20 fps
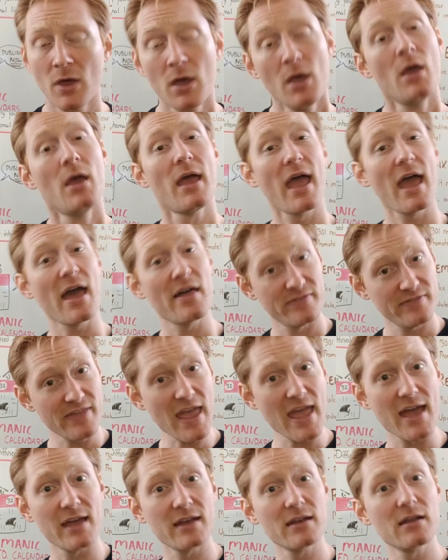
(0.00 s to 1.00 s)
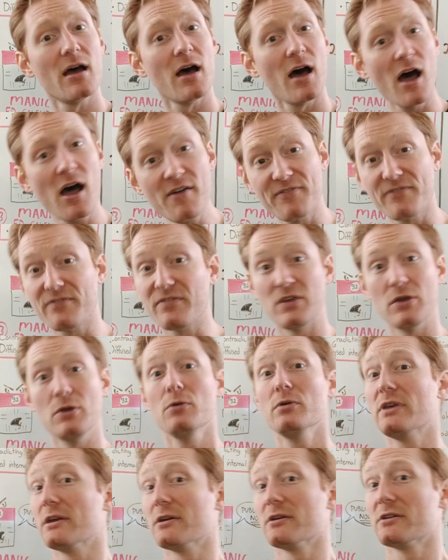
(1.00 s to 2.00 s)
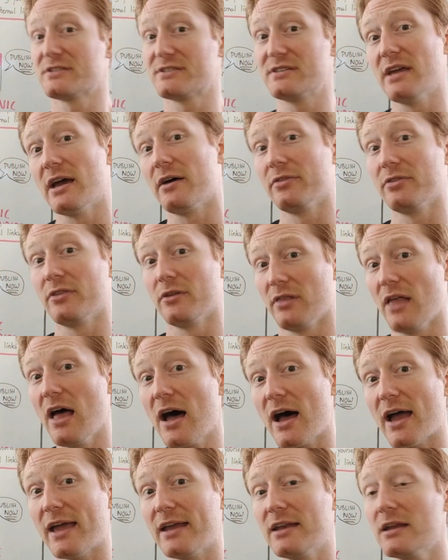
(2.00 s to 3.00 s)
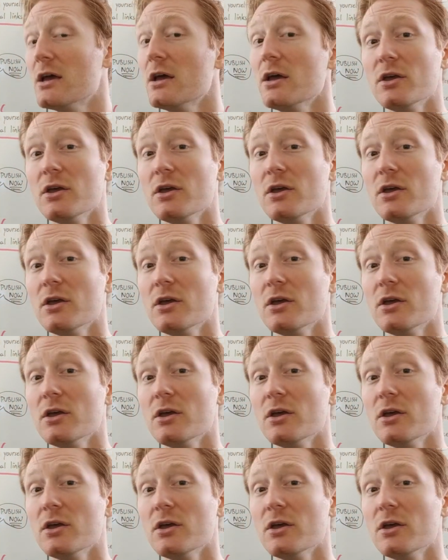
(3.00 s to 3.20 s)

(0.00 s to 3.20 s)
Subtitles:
And then, a few years down the line,